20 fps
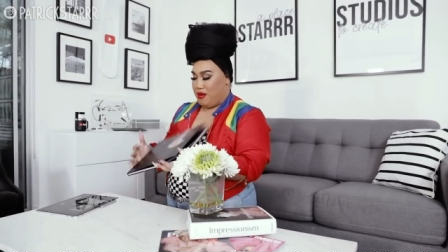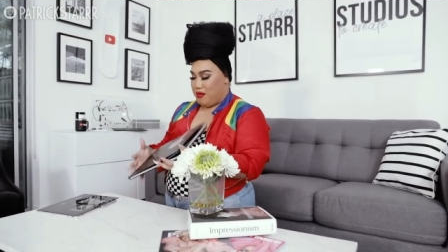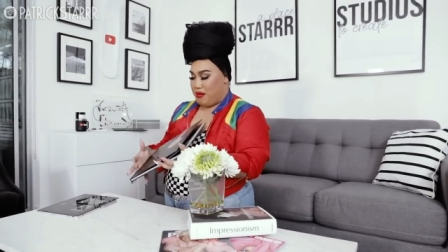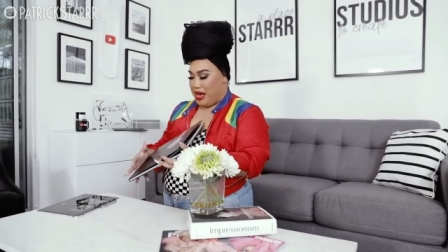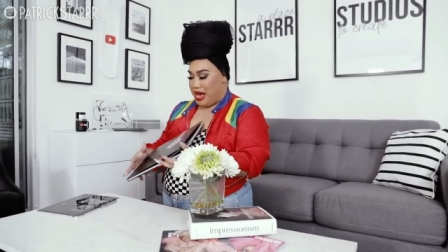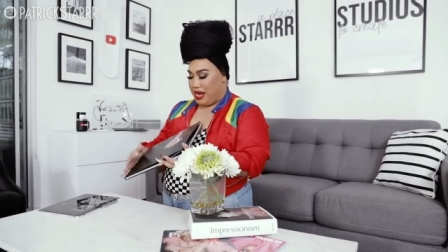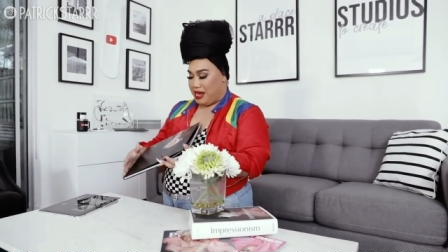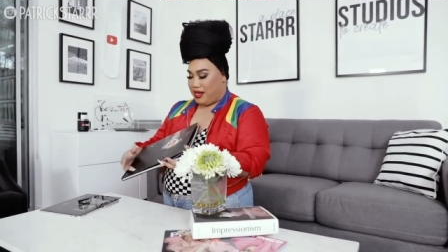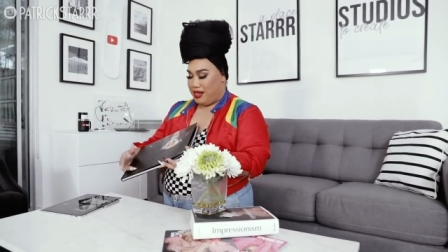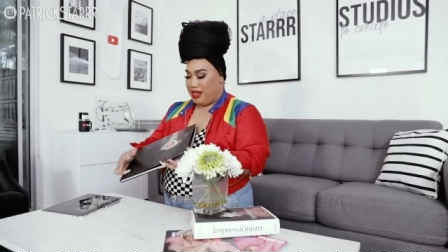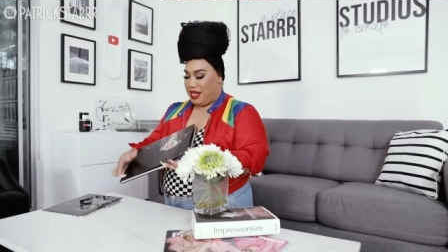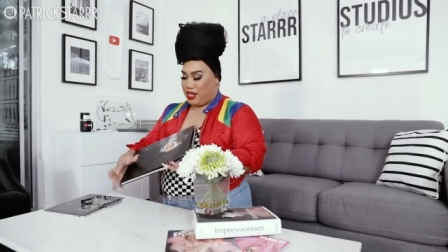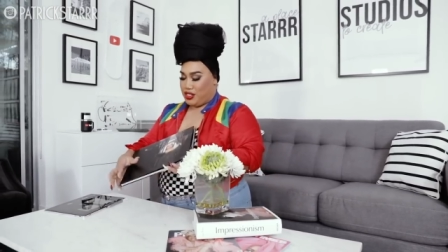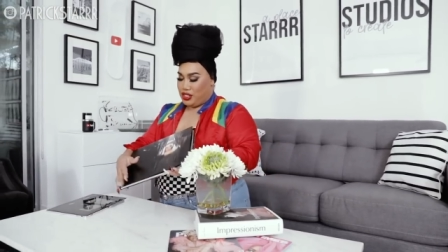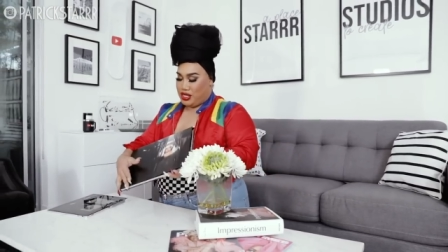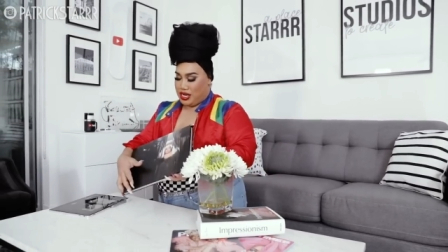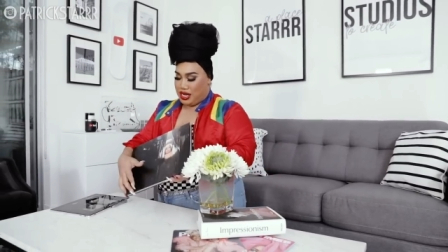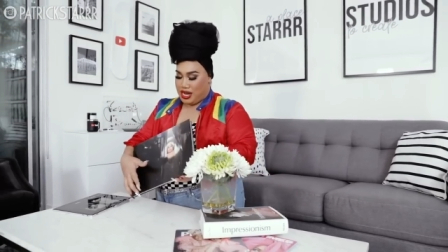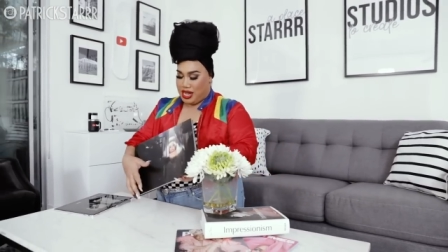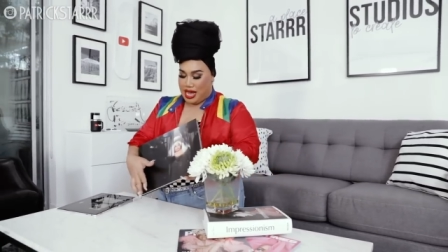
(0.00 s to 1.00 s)
Matte
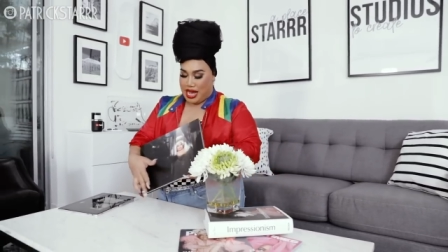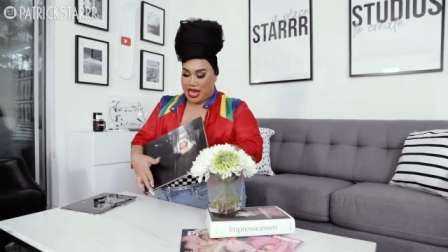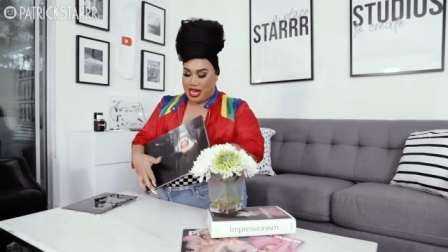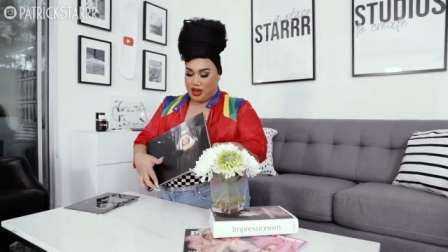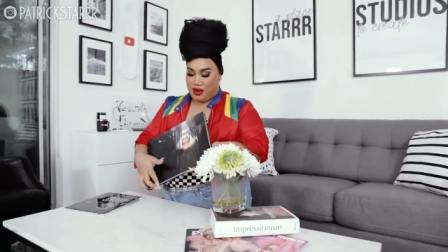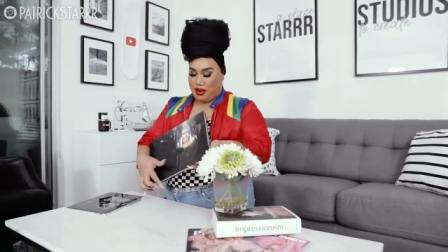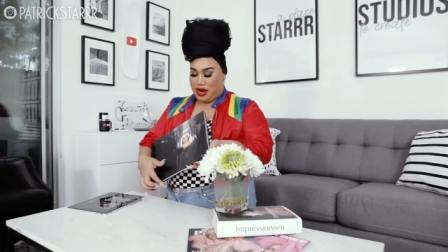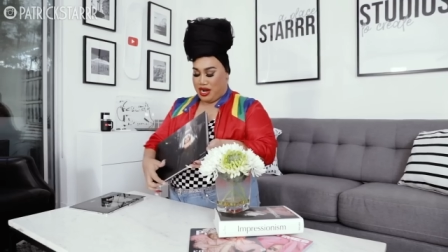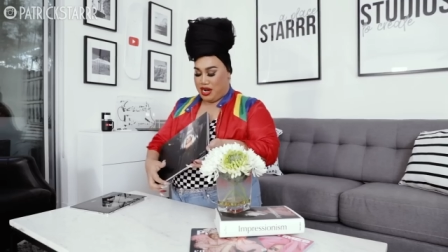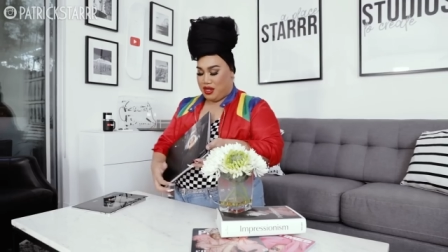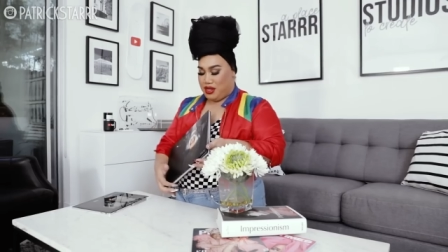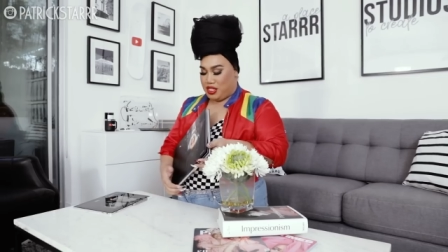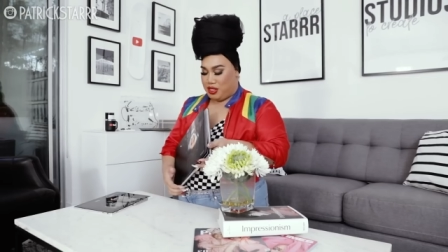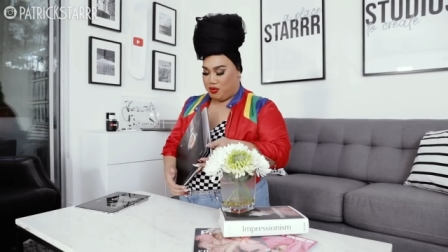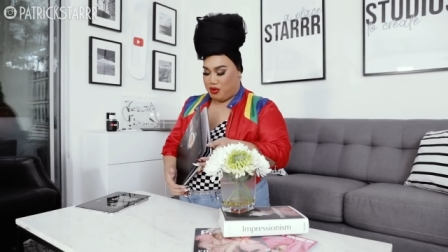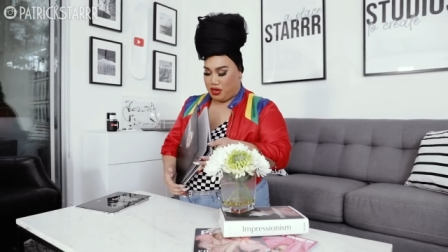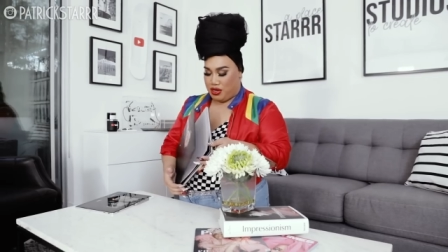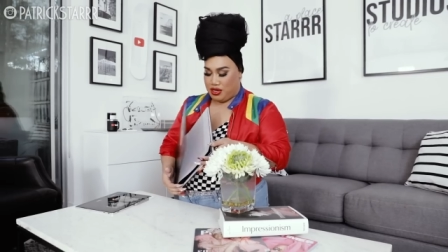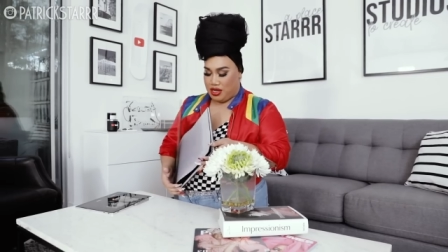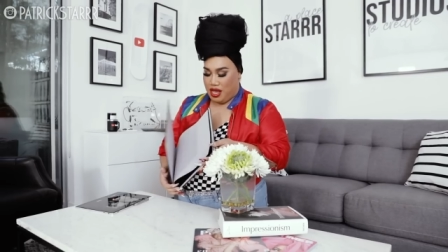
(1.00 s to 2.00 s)
collection. I created this
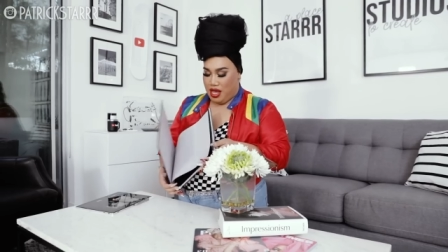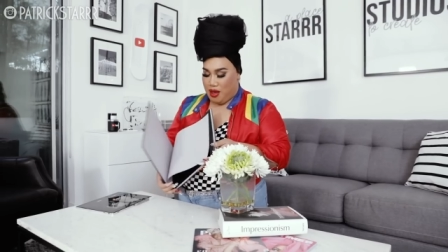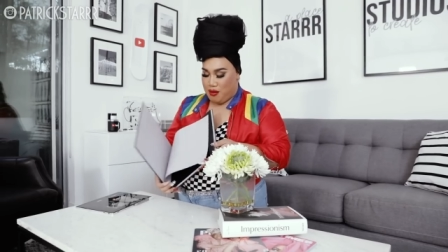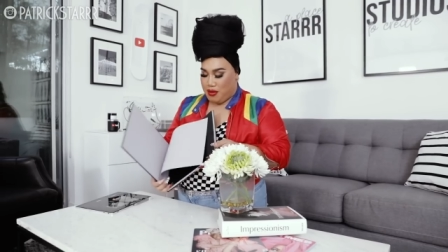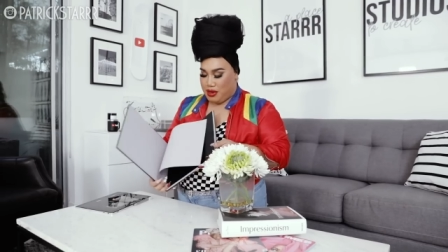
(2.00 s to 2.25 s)
book